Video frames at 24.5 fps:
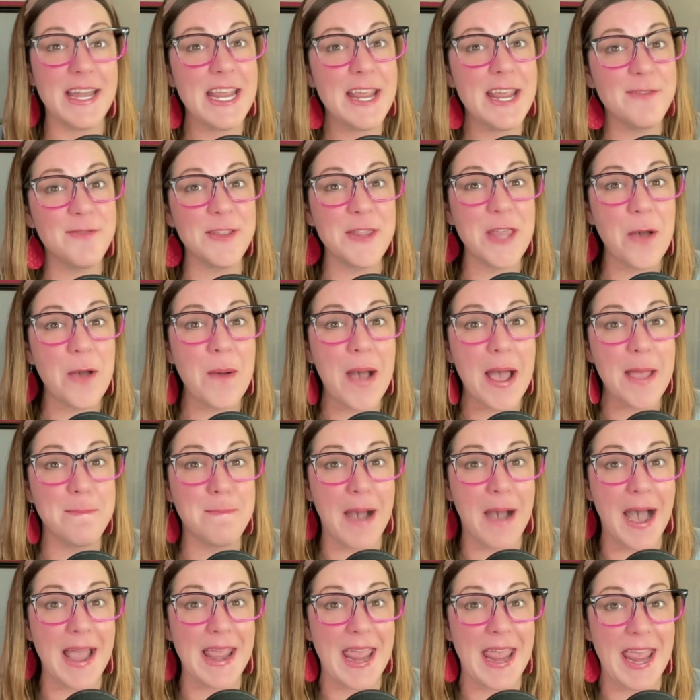Even though I
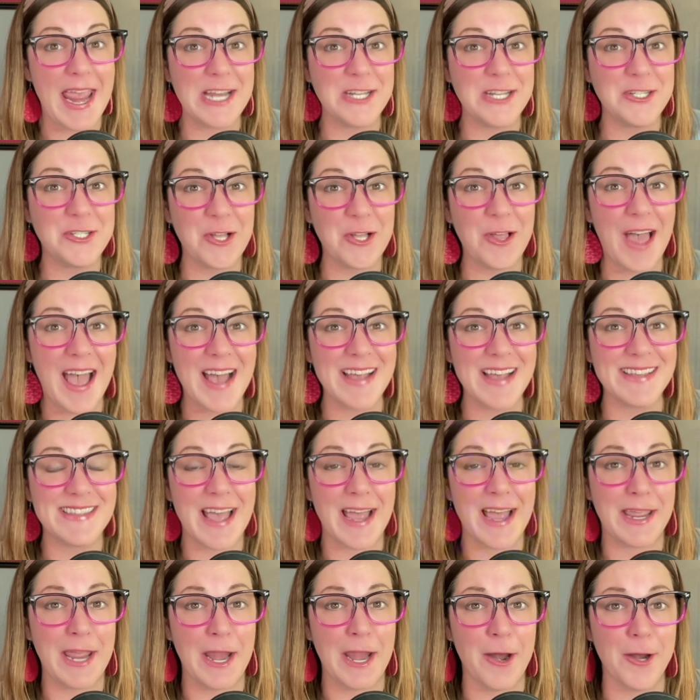buy Angel as
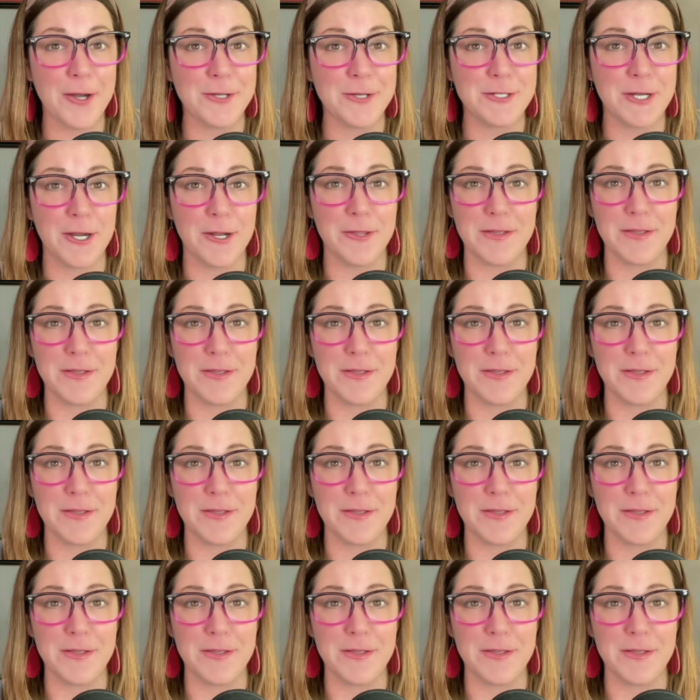that character,